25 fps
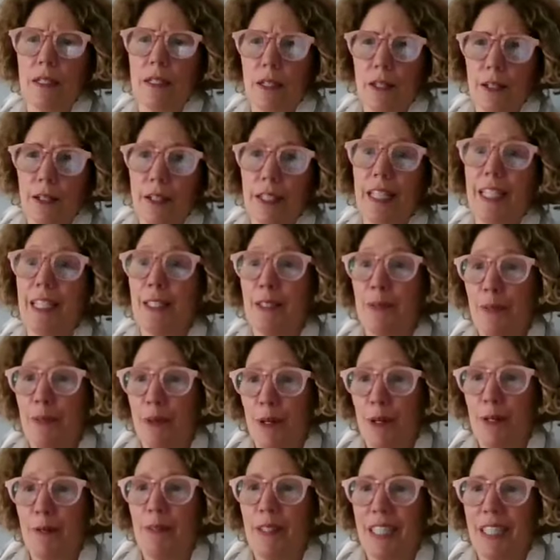start each
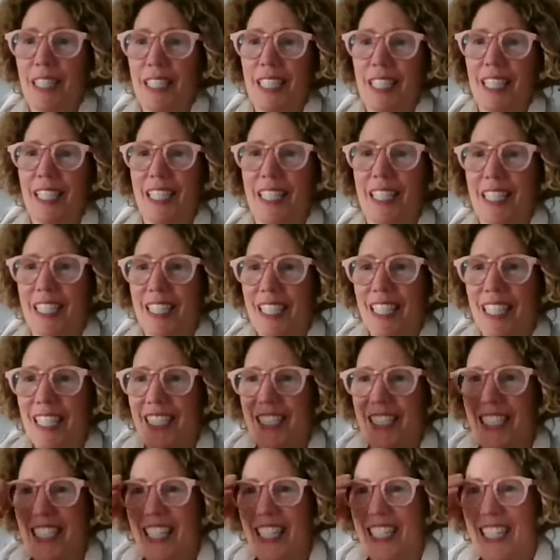morning with a daily
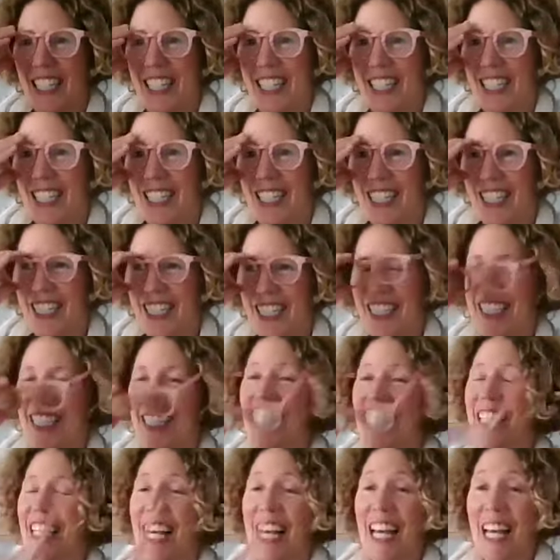intention.
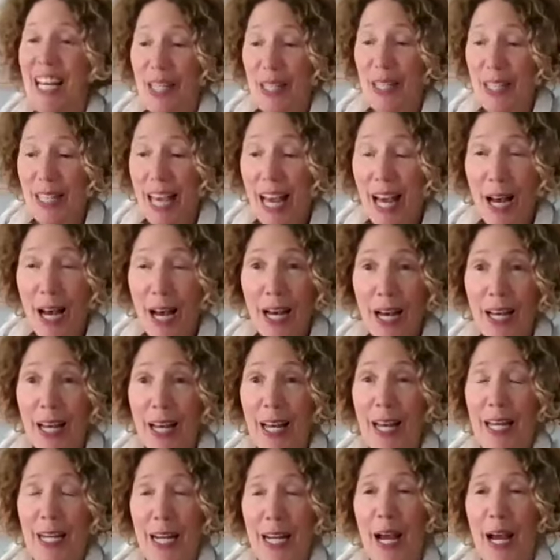Yeah,
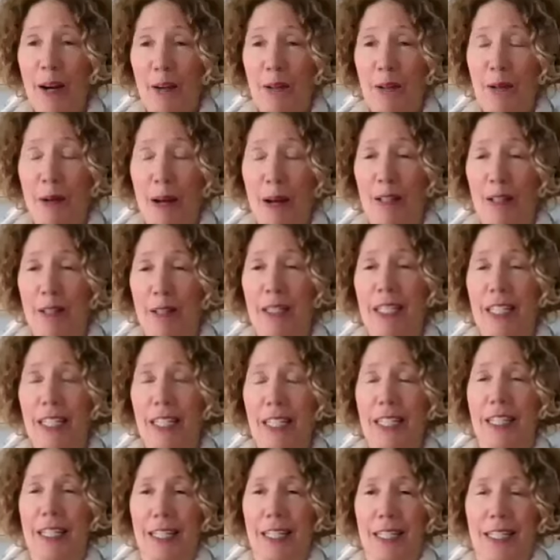and how
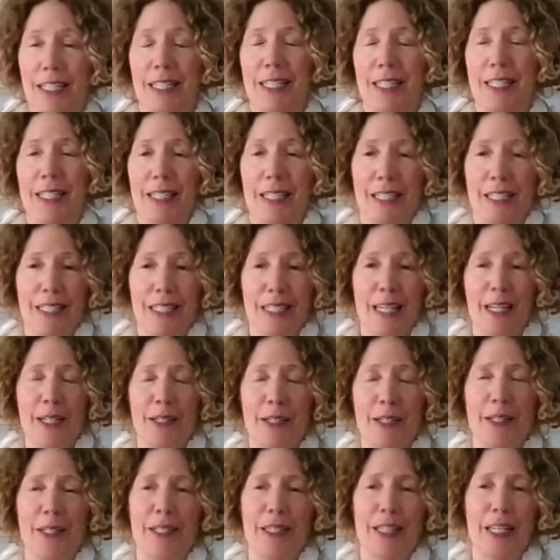grounding it is,
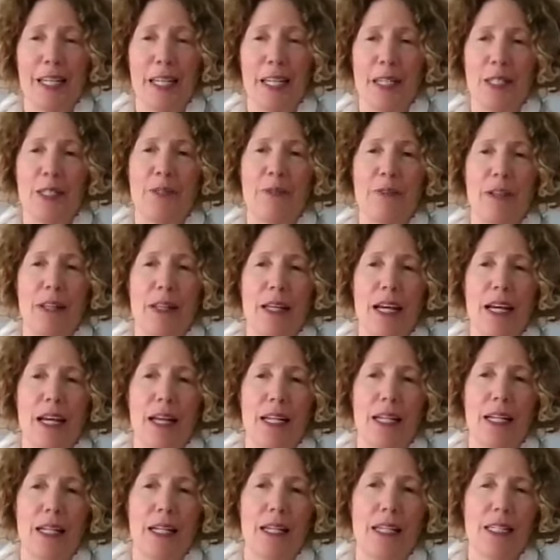Karen. Thanks for
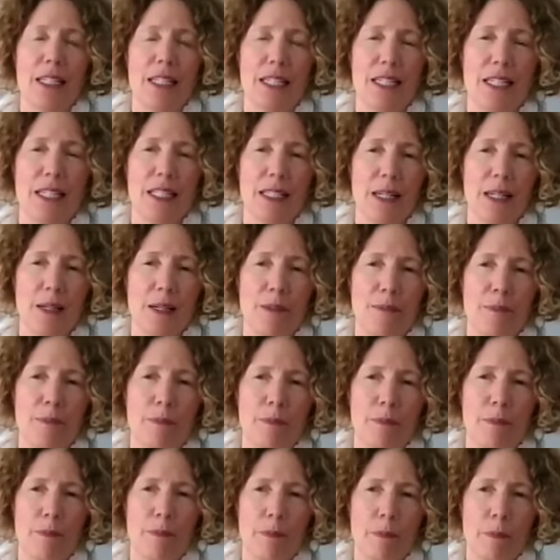that. It's
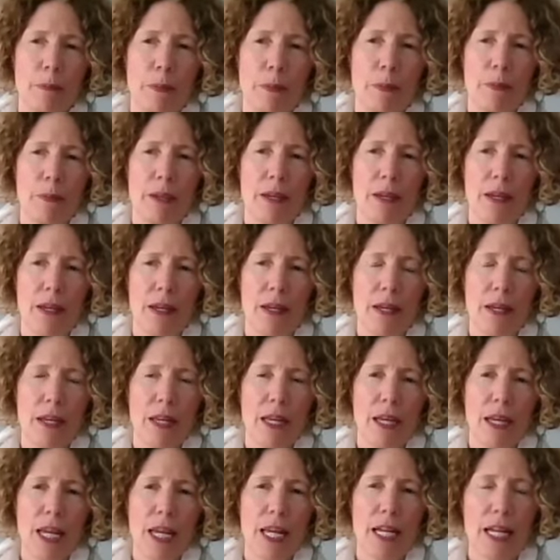um
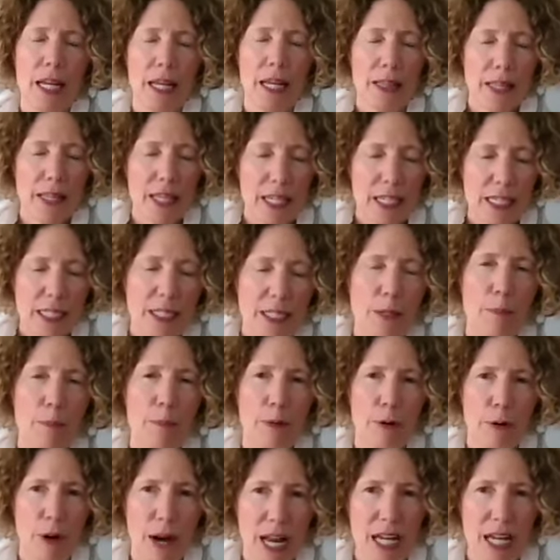and I think it's a
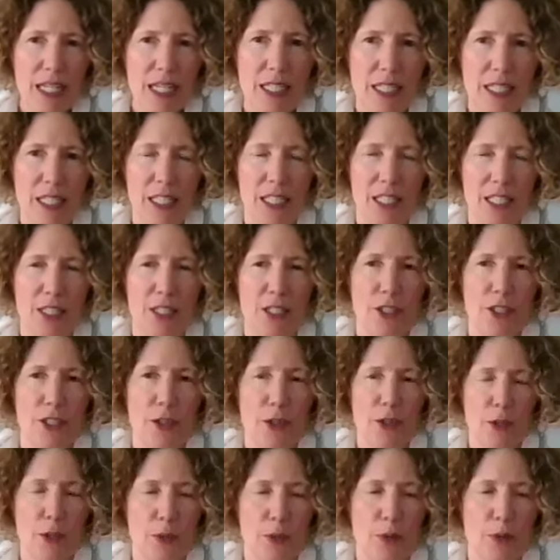practice
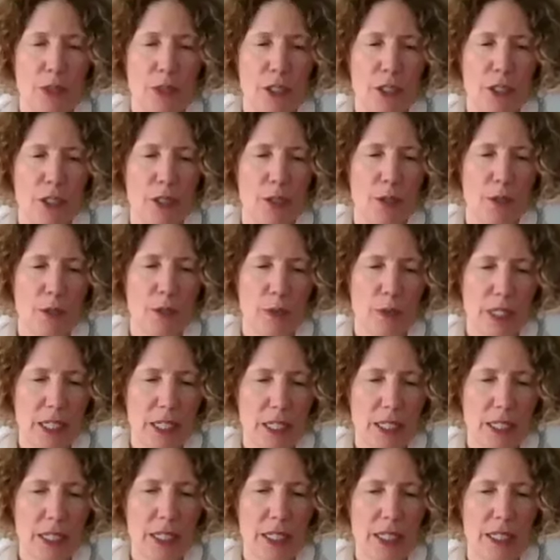too, you know.
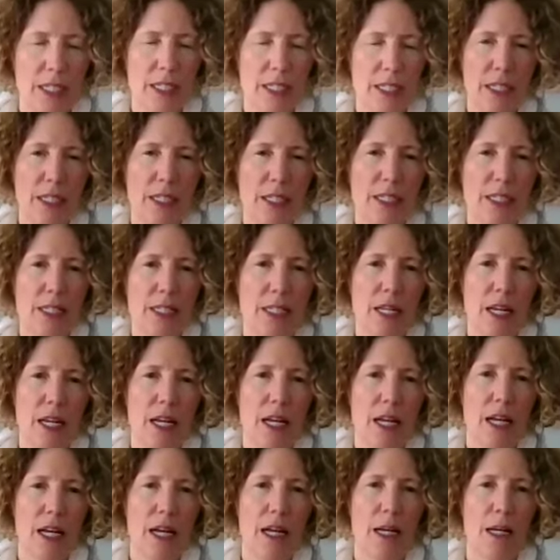It is
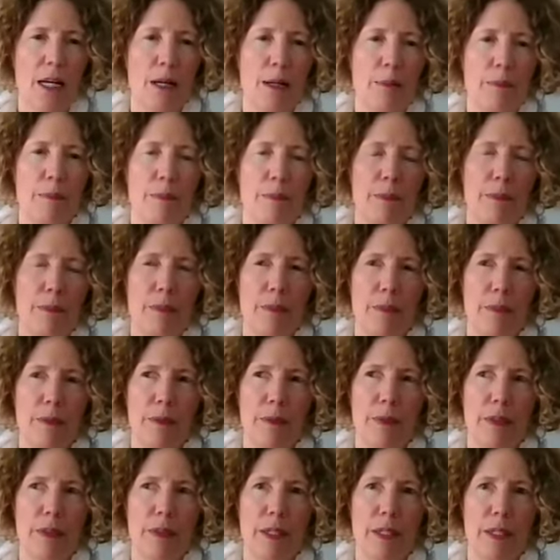um
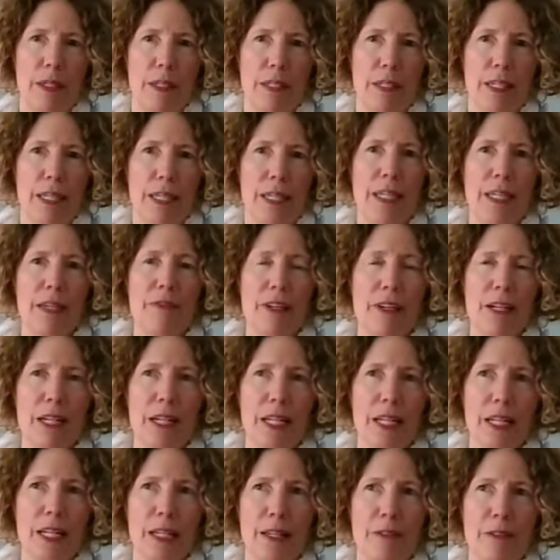even
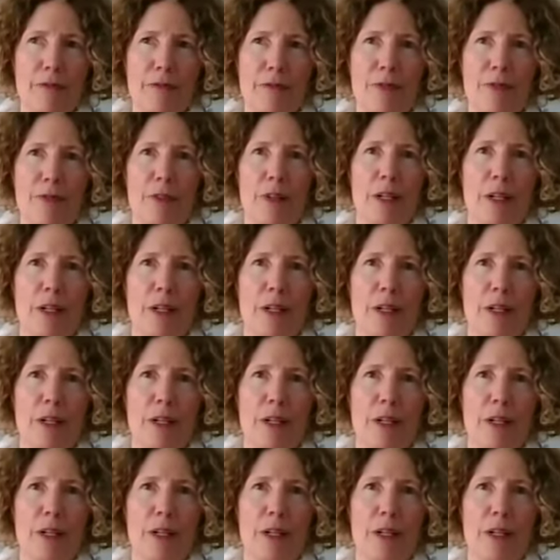if